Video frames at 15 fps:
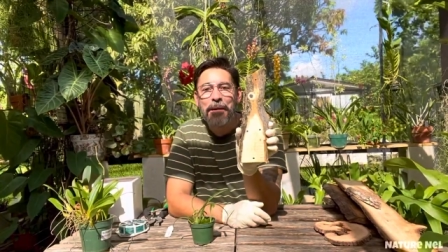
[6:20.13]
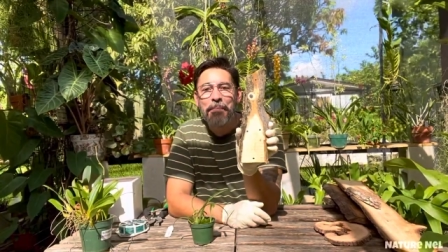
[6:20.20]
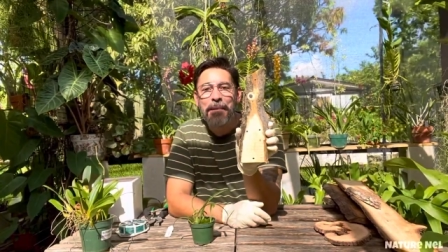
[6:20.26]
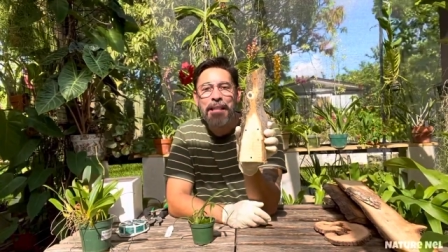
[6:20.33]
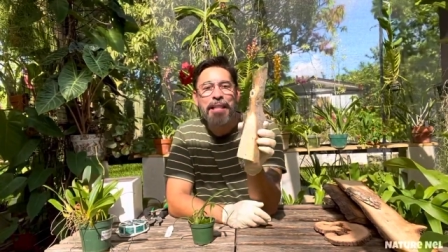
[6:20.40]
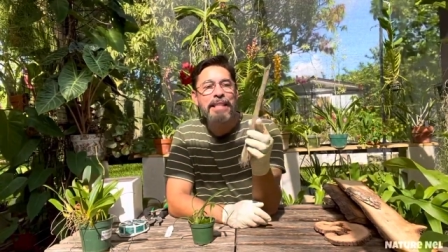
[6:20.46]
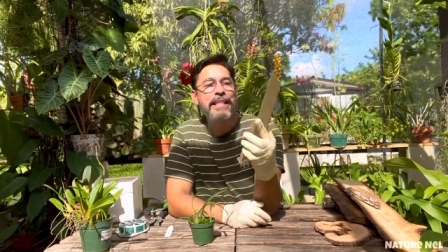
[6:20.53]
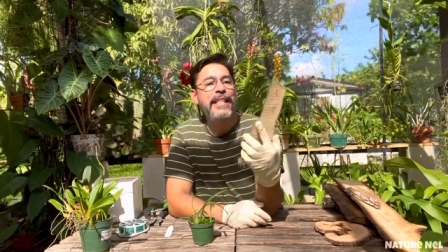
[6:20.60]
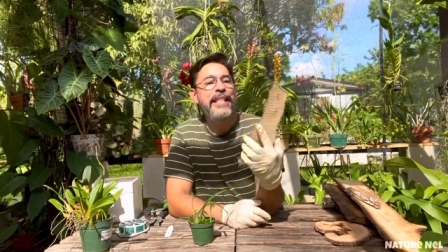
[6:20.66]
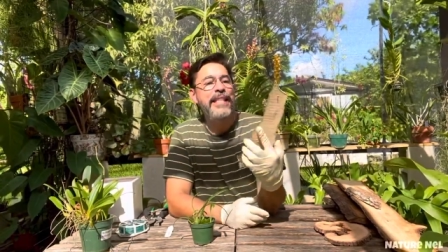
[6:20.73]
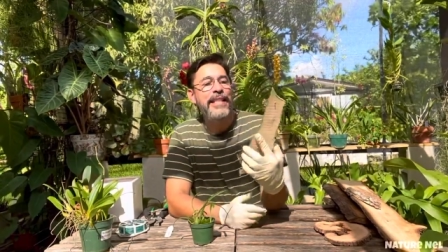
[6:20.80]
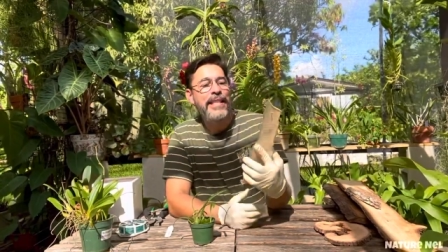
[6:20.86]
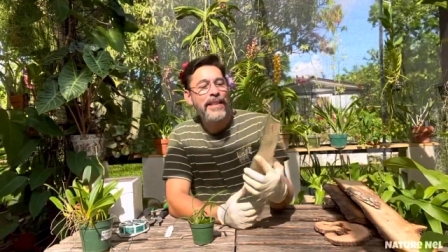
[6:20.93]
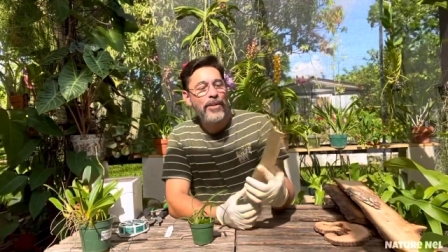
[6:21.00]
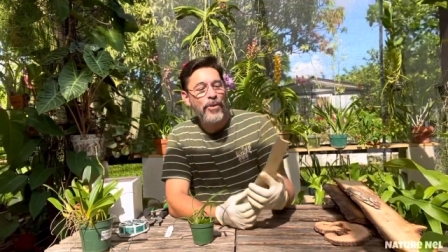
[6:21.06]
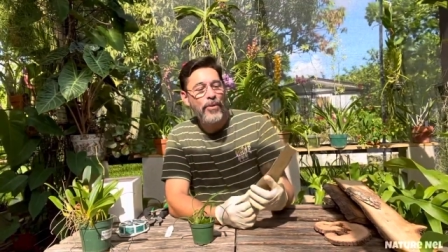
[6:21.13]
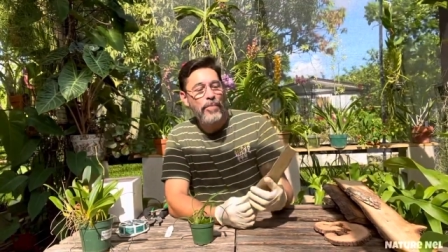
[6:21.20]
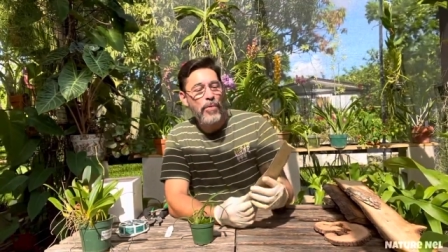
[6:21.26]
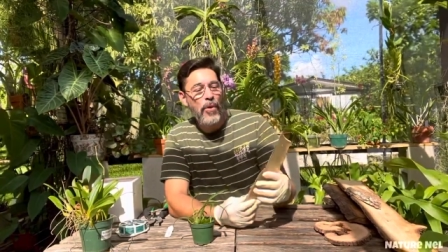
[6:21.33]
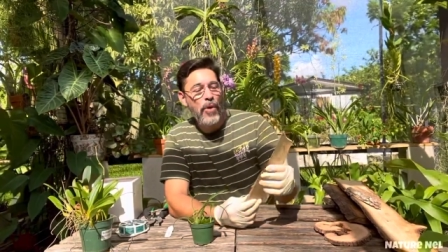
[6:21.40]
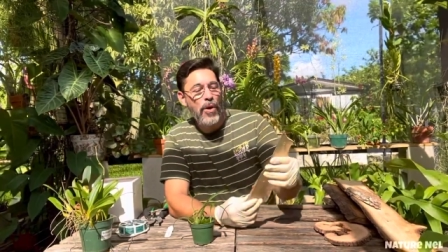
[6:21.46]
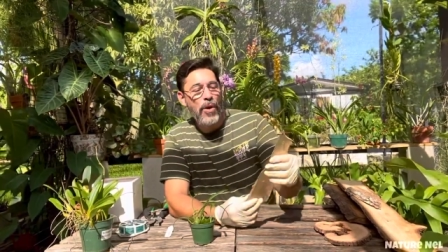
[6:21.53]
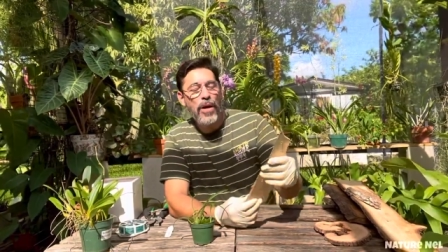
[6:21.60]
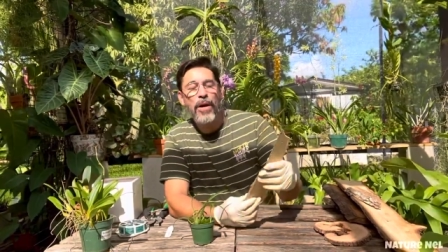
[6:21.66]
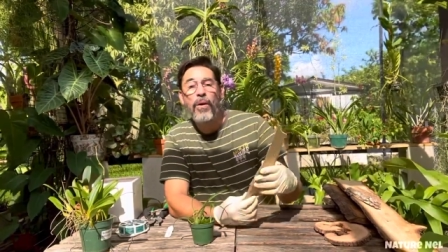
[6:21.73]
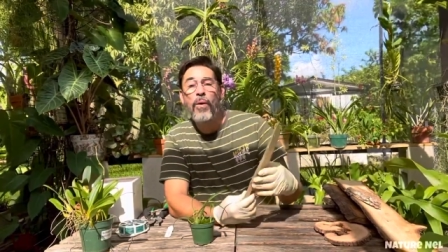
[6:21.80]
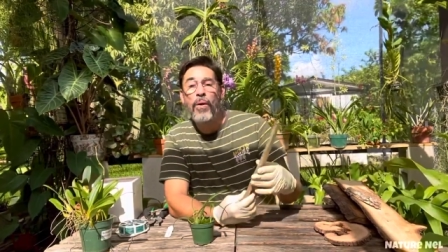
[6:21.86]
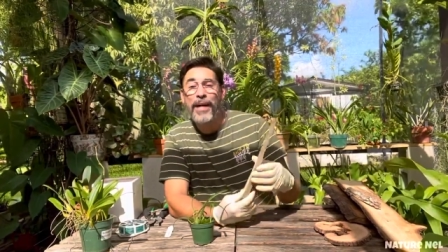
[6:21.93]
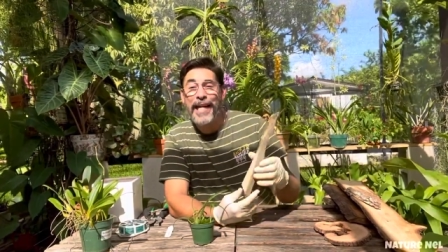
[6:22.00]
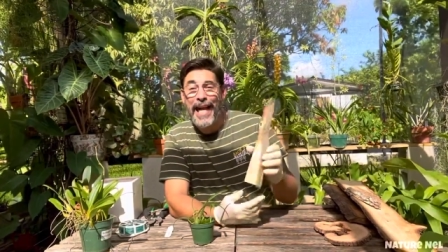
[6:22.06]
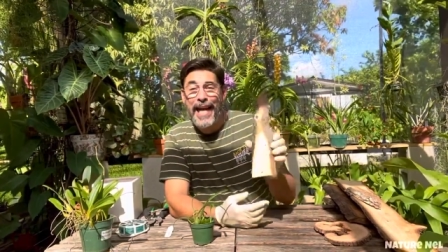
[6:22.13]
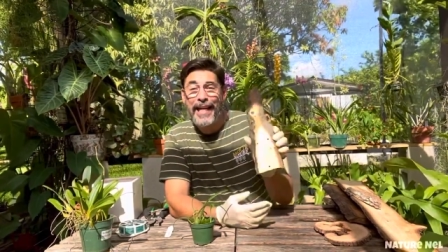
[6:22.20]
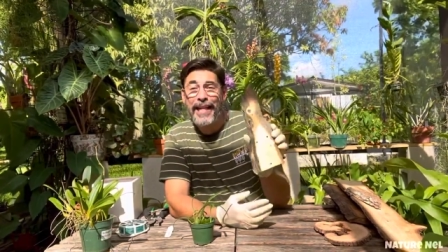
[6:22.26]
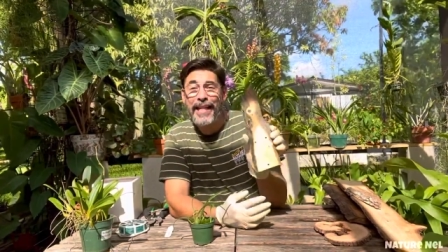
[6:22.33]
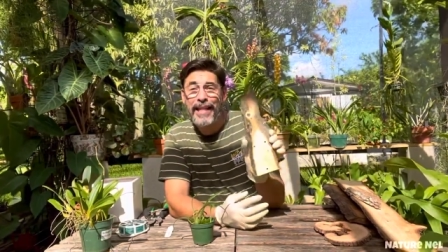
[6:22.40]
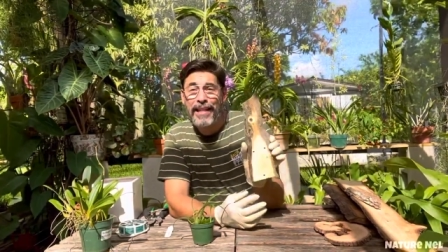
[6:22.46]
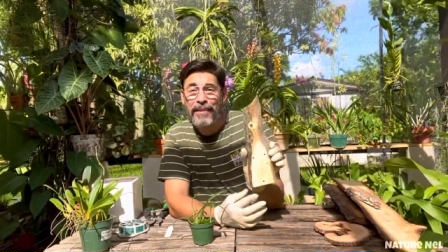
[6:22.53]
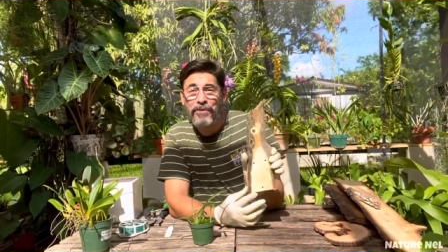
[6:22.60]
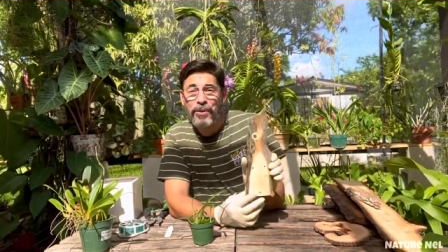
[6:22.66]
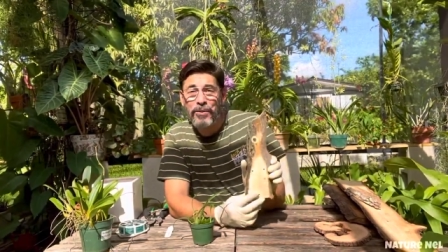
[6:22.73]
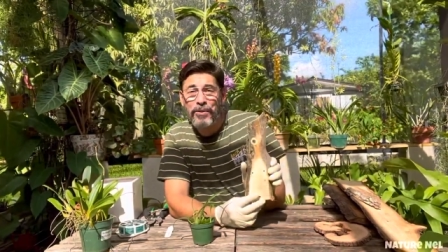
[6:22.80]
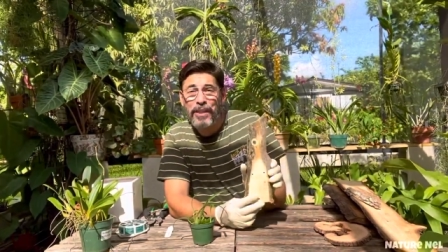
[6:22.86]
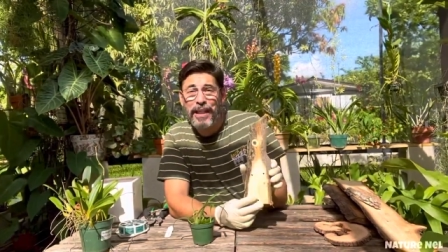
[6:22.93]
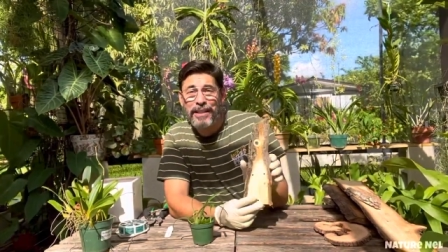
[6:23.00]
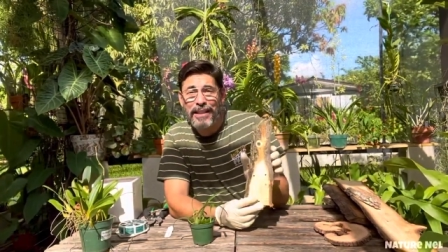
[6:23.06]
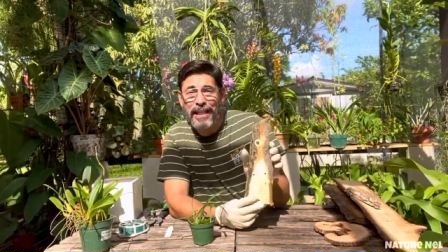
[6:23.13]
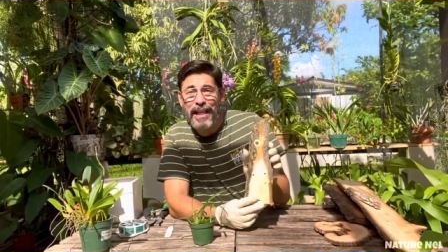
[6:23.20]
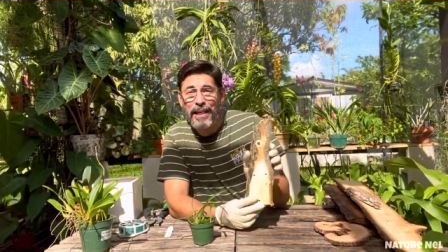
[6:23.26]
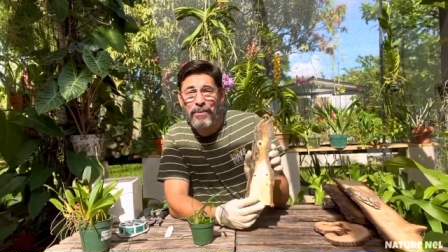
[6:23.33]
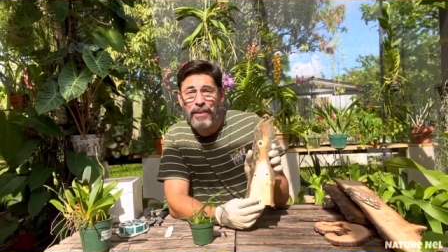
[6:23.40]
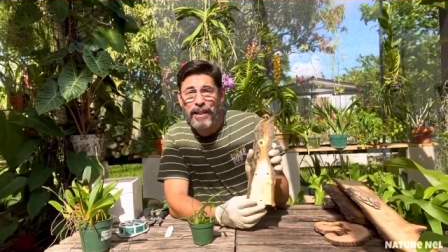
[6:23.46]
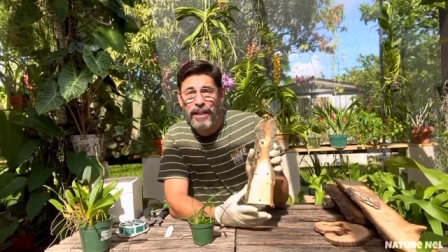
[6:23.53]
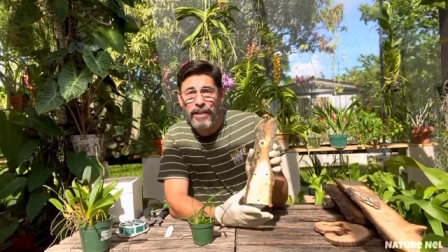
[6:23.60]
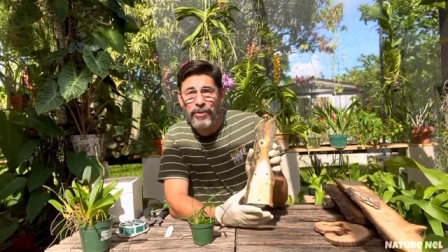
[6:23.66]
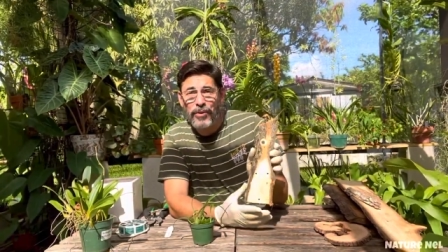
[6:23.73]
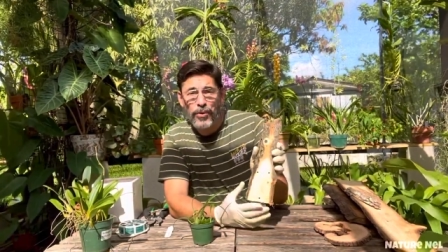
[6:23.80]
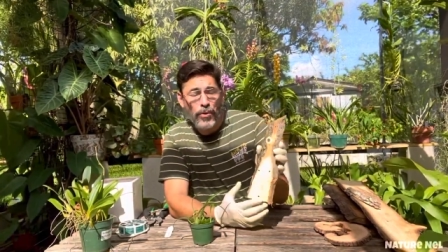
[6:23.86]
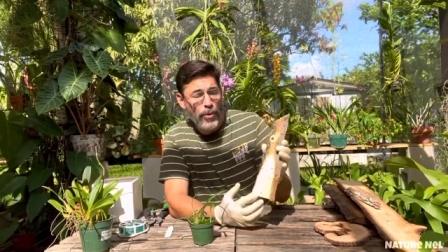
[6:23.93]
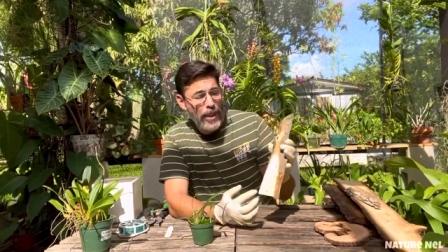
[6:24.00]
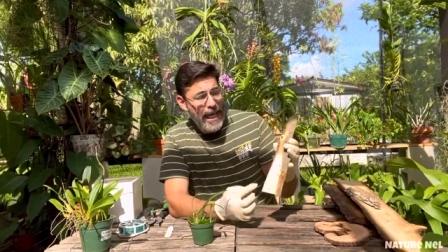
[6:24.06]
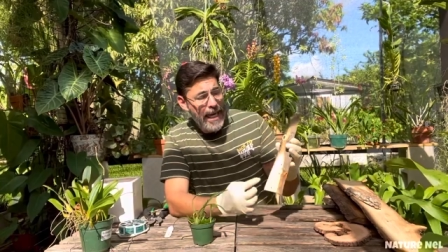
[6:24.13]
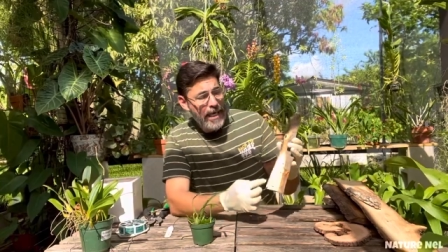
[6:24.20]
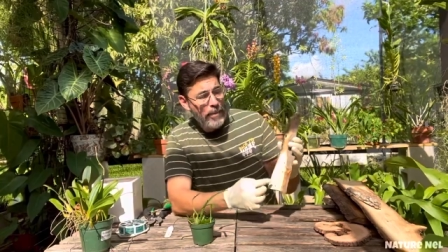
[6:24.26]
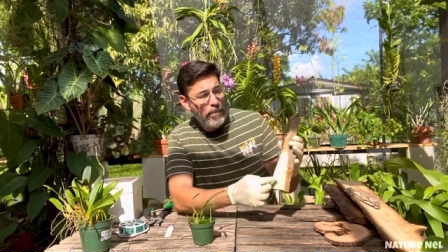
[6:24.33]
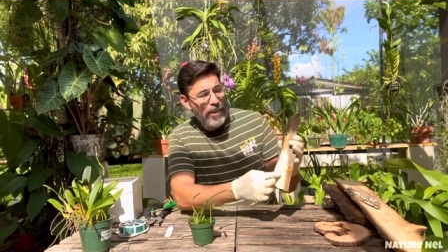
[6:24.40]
because it's a little more organic and I've told you guys I like when things look organic.